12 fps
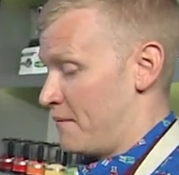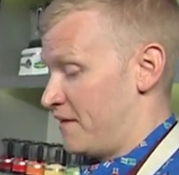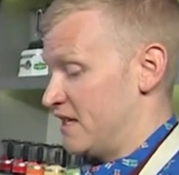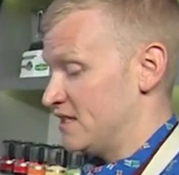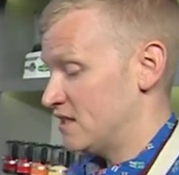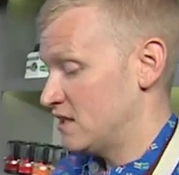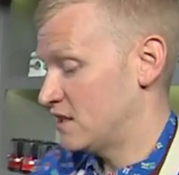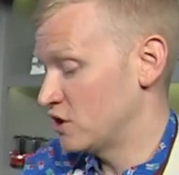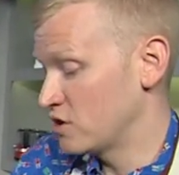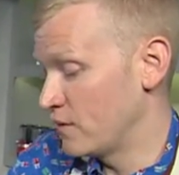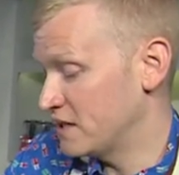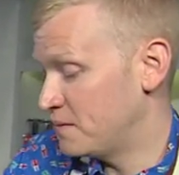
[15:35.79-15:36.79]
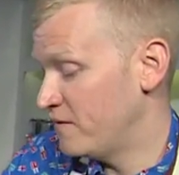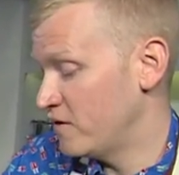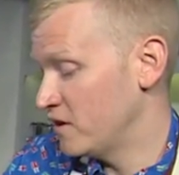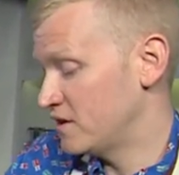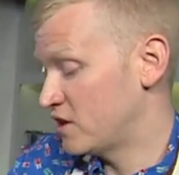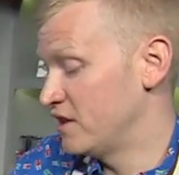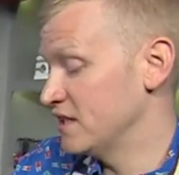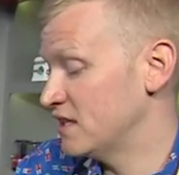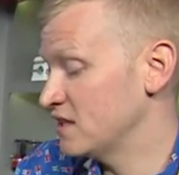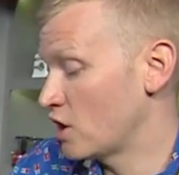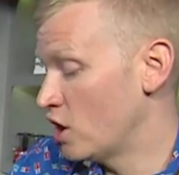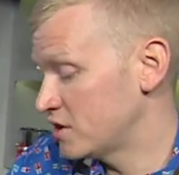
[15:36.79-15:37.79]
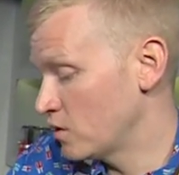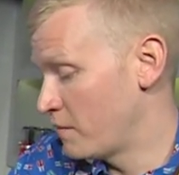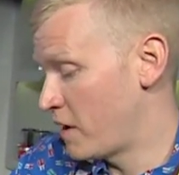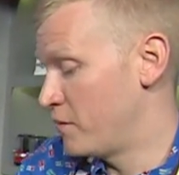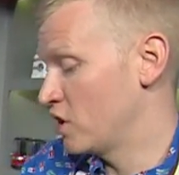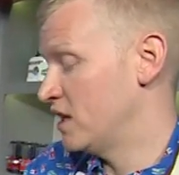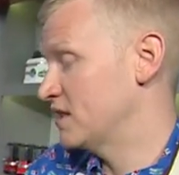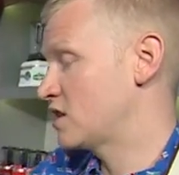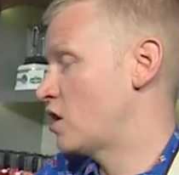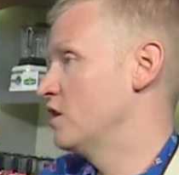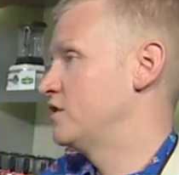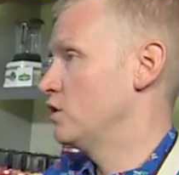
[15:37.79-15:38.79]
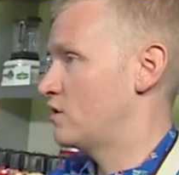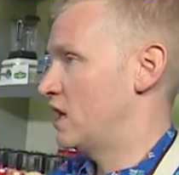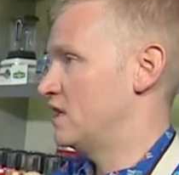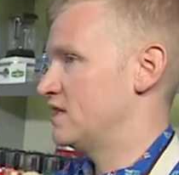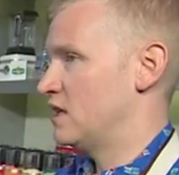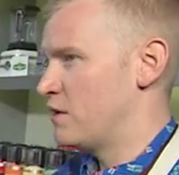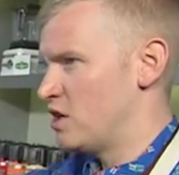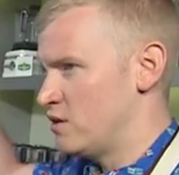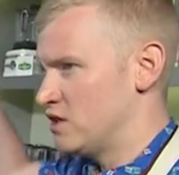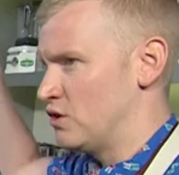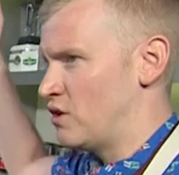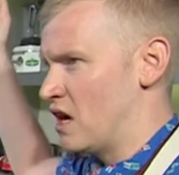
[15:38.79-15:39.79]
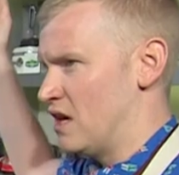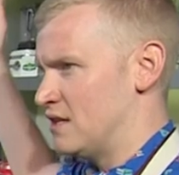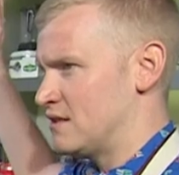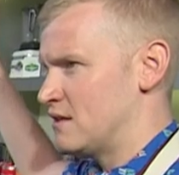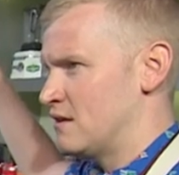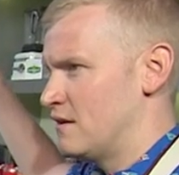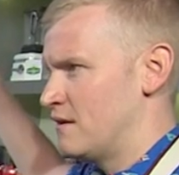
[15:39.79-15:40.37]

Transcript: There's a recipe for, so this is also in my book, it's called dukkah. Does anybody know what dukkah is?